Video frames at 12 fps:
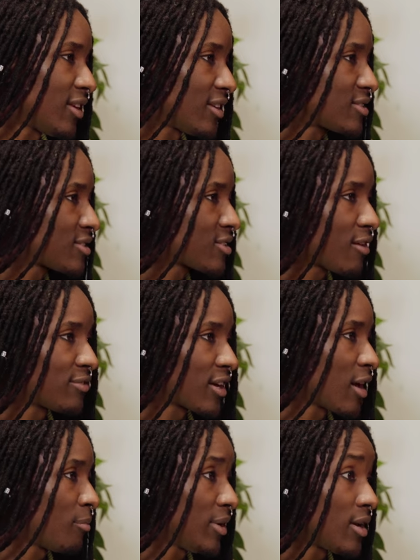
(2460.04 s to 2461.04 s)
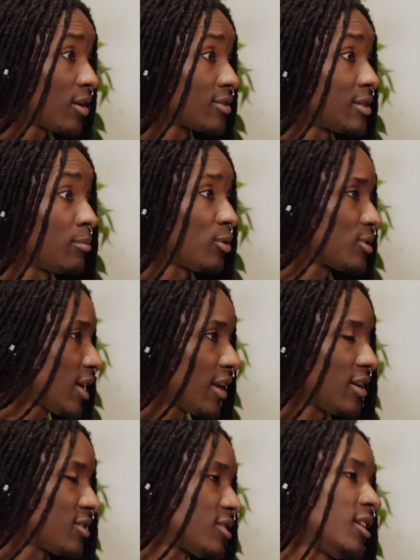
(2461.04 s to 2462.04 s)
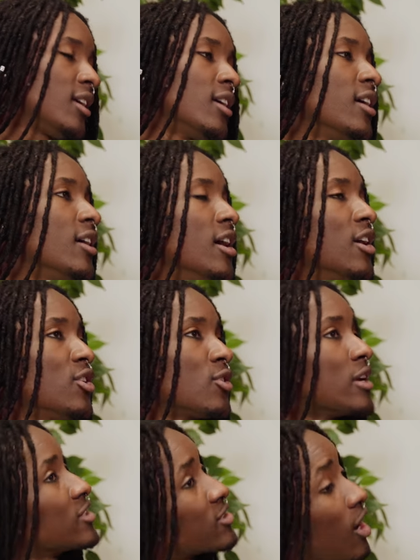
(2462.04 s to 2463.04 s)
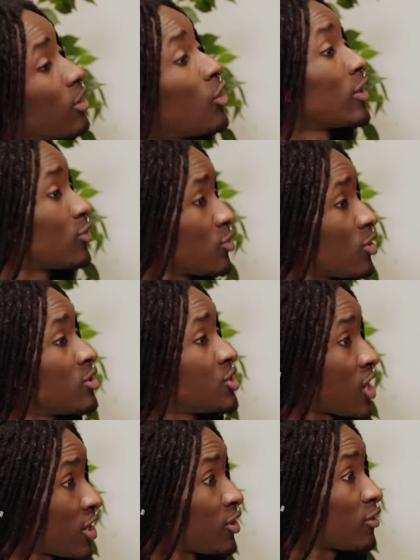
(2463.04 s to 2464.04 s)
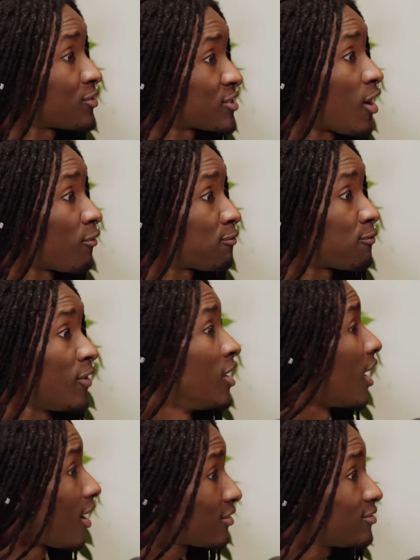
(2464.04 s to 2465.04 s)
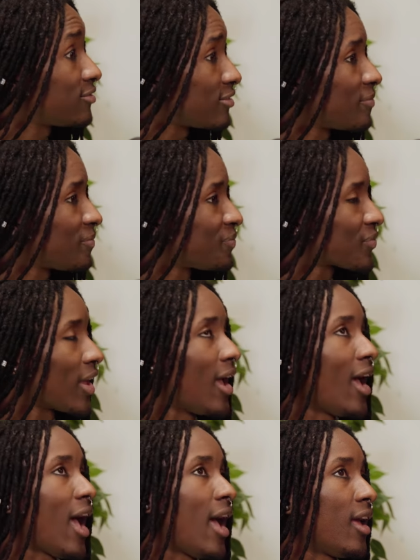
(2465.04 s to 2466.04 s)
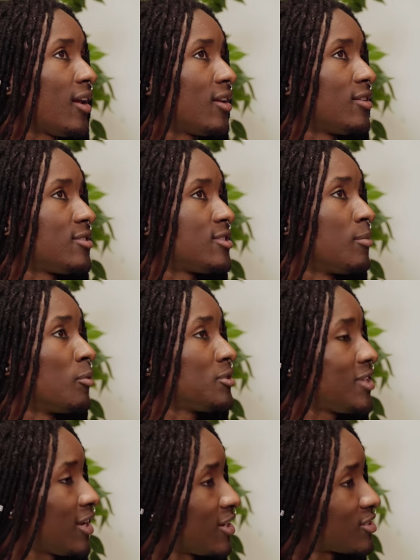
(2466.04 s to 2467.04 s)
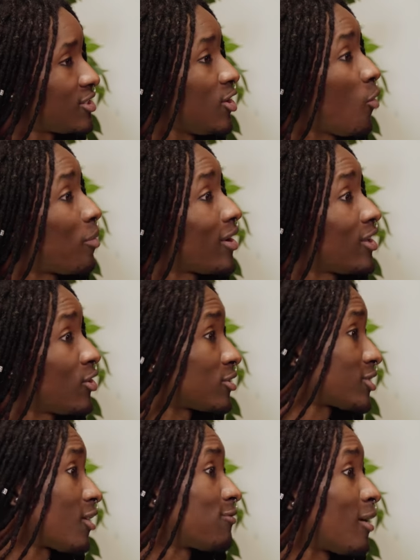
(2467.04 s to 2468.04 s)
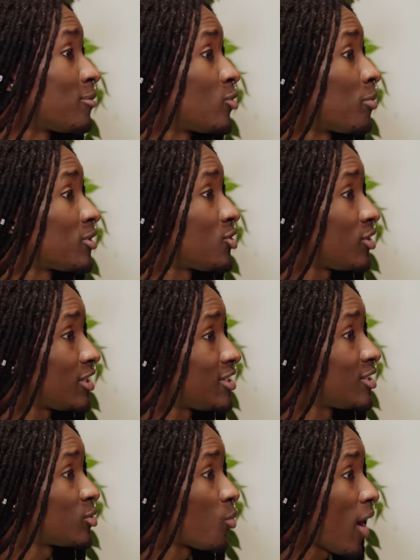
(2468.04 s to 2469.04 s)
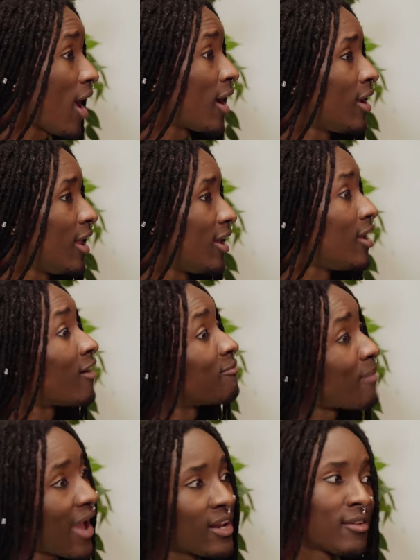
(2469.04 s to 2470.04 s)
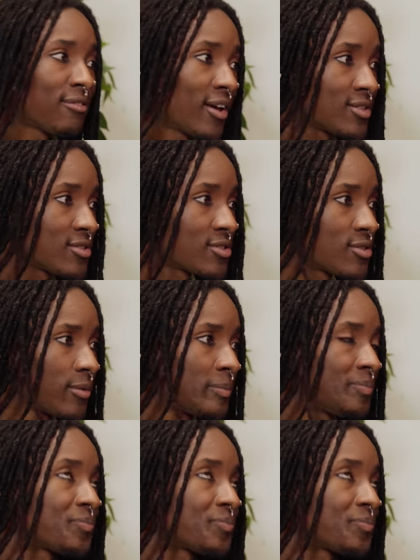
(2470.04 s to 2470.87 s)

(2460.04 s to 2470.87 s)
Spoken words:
think it's stuff that can be done simultaneously. You can start going through your journey of self-love and simultaneously opening yourself up to opportunities where love manifests.